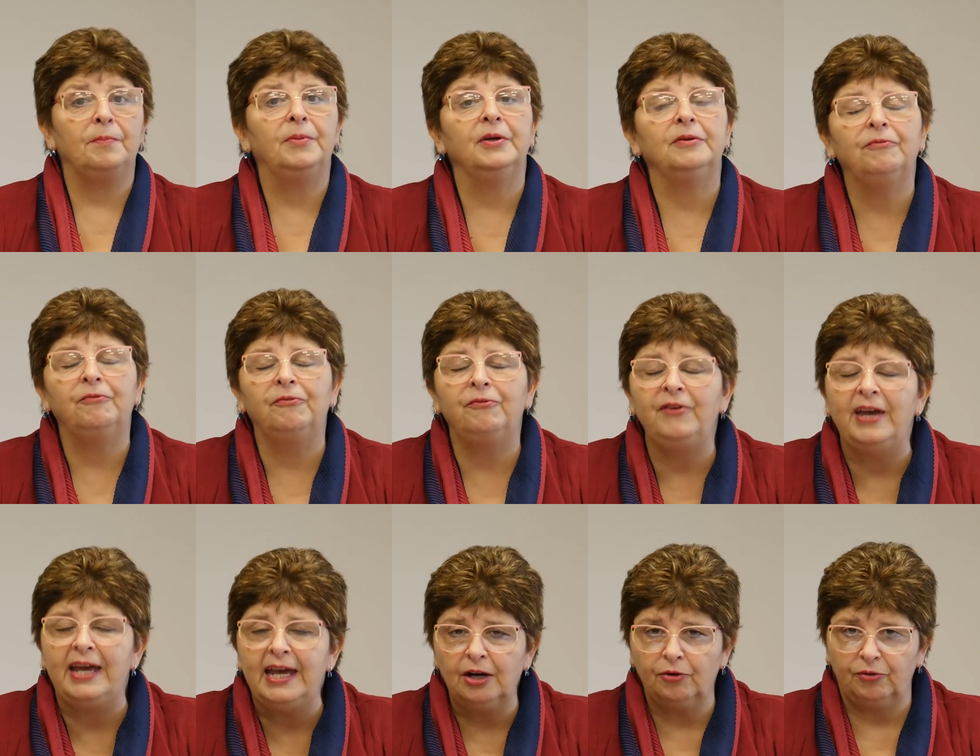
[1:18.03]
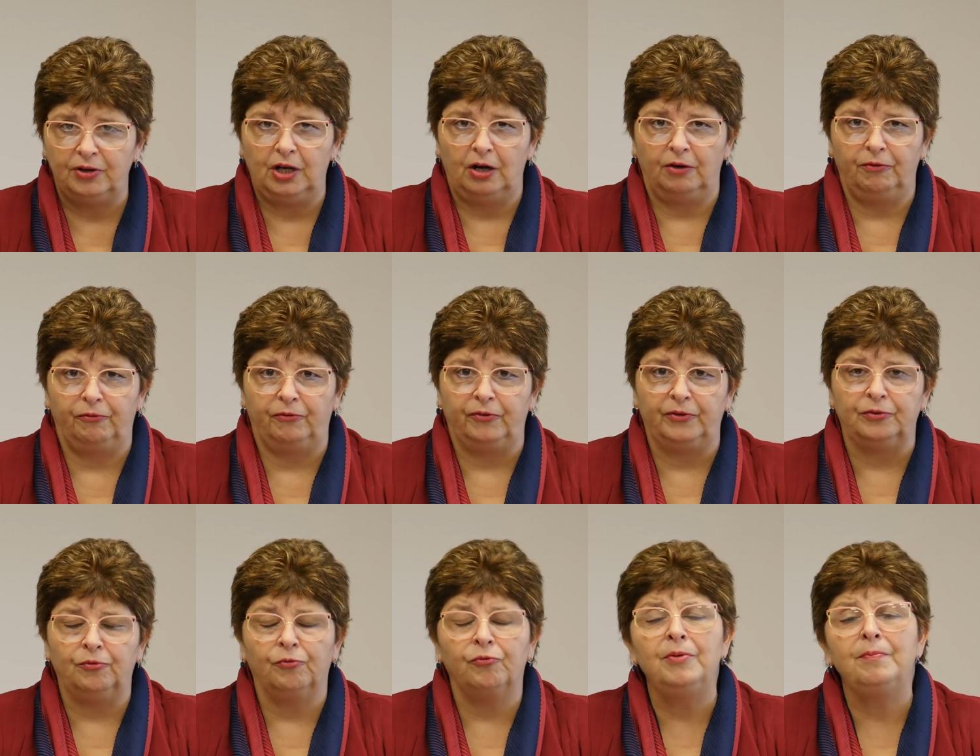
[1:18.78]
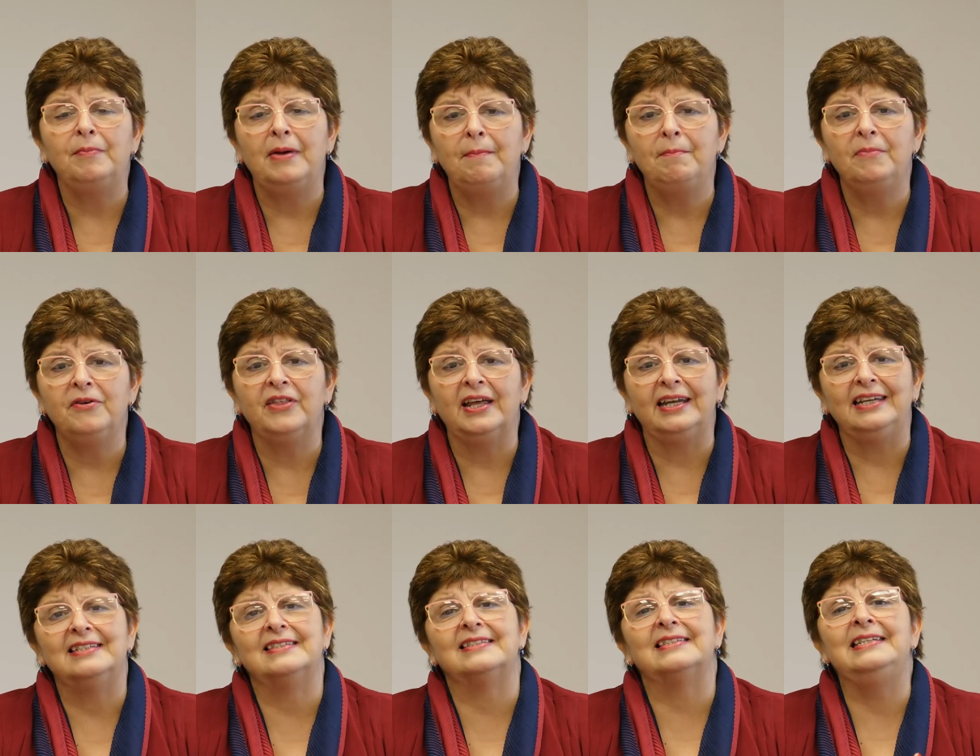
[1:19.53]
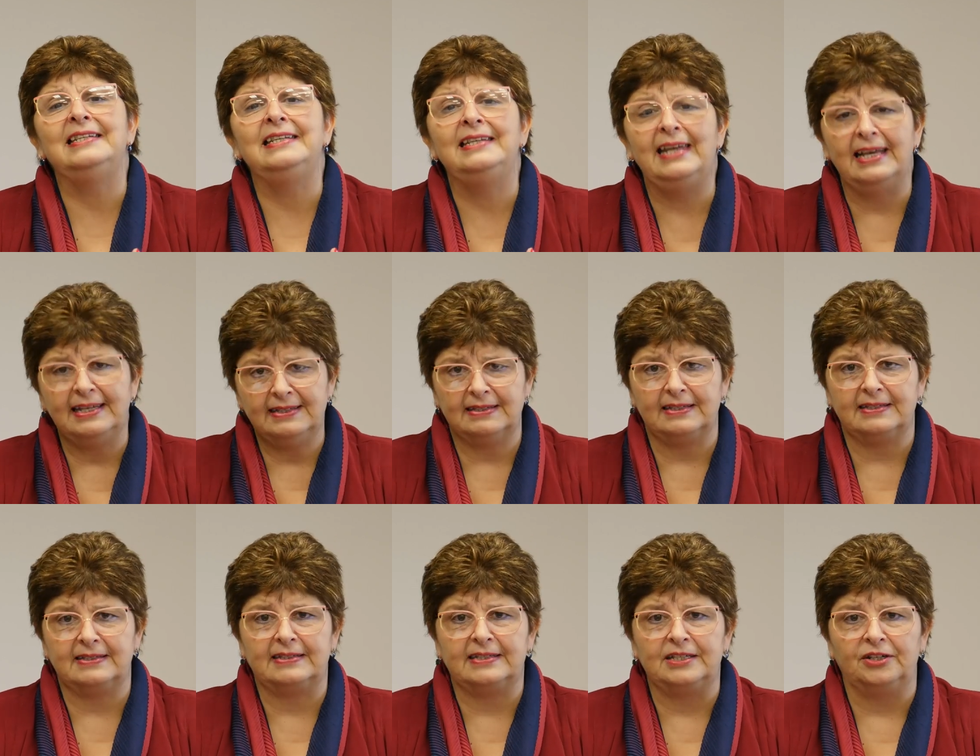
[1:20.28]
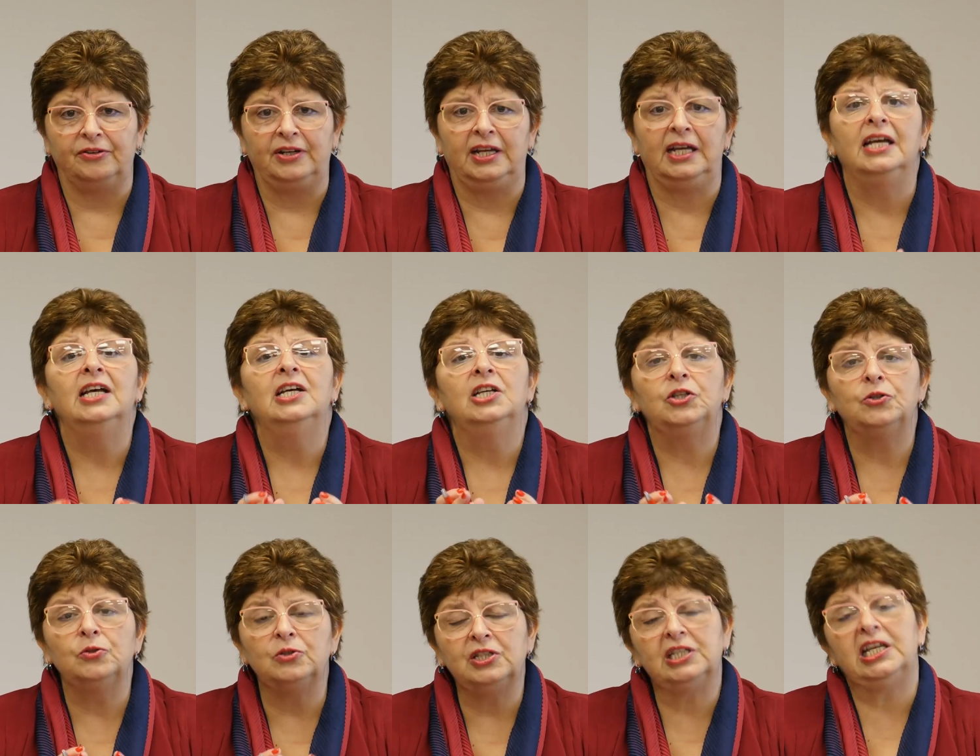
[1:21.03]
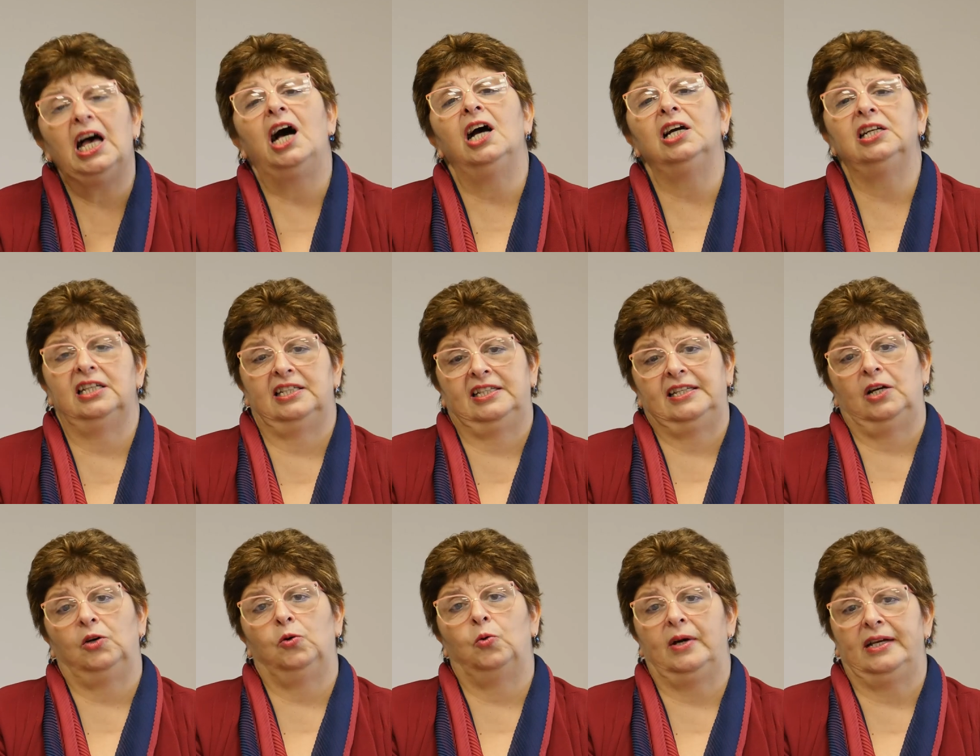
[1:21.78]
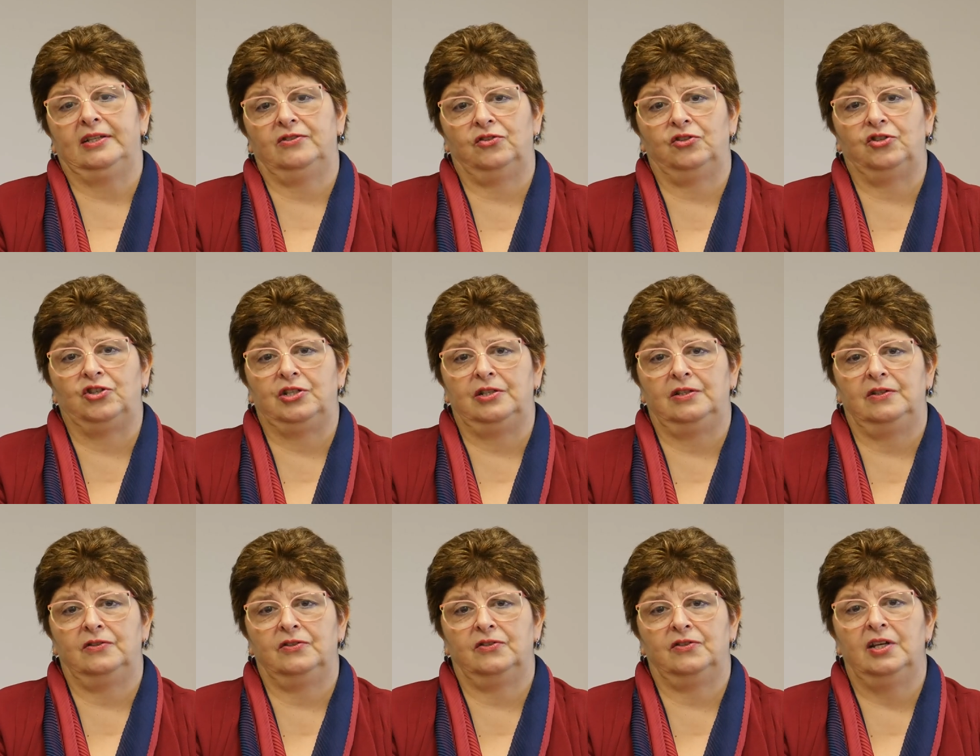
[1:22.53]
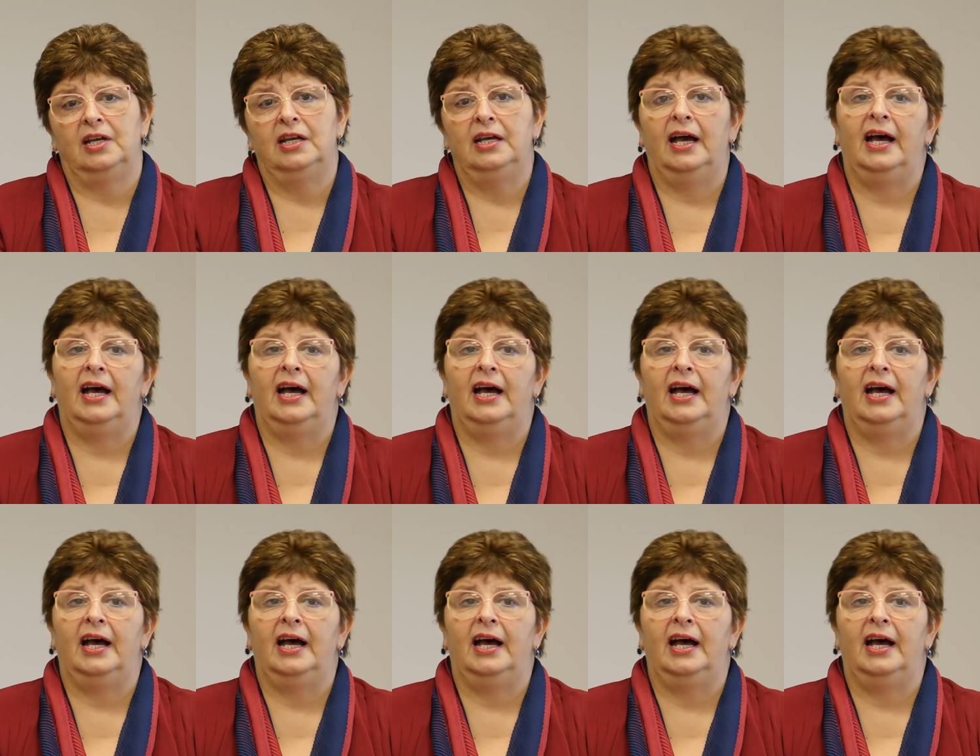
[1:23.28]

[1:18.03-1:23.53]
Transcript: but very often remember that it's necessary to target our questions.